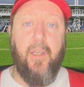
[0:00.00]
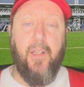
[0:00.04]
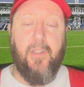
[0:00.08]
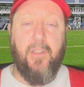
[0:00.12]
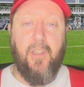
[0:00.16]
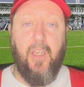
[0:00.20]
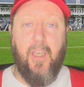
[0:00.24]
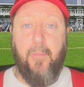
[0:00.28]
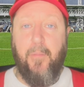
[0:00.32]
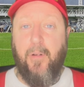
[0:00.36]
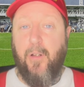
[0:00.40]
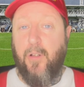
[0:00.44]
a
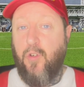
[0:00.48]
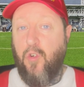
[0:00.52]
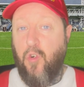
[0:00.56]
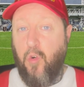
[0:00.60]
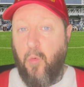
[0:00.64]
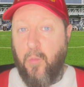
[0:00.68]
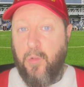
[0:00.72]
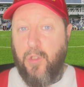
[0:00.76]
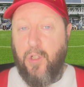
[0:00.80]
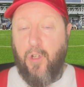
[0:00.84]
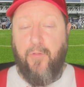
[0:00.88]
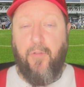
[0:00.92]
team, and it
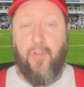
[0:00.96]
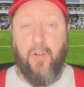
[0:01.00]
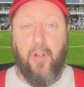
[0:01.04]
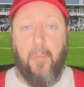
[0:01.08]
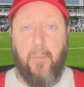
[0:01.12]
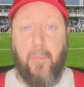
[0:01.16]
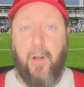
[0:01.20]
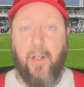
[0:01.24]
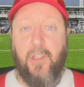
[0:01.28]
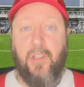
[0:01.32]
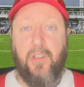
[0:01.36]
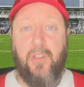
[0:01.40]
comes off on the
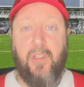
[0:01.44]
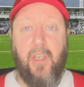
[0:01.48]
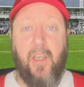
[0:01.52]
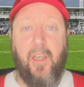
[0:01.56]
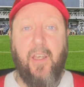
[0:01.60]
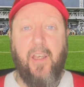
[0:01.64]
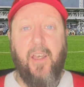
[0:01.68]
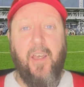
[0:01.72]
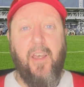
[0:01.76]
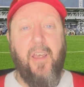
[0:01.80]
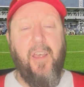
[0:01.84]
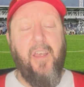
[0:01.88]
match day,